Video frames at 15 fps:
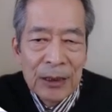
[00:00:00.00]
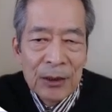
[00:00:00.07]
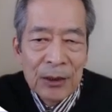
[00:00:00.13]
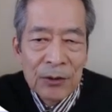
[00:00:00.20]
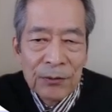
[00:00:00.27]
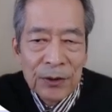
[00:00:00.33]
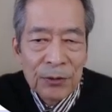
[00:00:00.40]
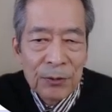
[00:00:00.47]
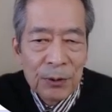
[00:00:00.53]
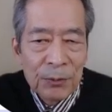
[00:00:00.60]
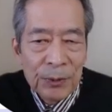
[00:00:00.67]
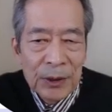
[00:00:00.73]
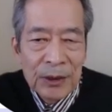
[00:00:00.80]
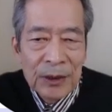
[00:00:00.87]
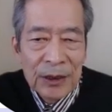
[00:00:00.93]
which will be
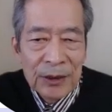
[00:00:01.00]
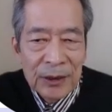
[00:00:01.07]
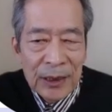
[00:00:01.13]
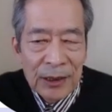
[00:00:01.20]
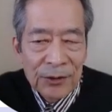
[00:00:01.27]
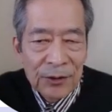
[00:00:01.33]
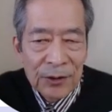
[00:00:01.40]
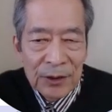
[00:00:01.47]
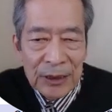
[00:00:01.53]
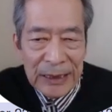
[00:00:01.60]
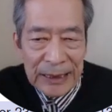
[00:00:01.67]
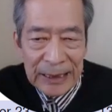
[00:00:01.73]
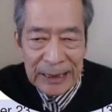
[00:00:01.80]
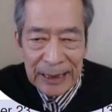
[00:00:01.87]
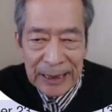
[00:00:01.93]
discussed in
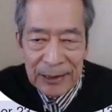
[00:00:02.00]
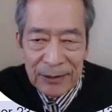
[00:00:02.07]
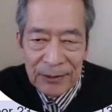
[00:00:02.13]
detail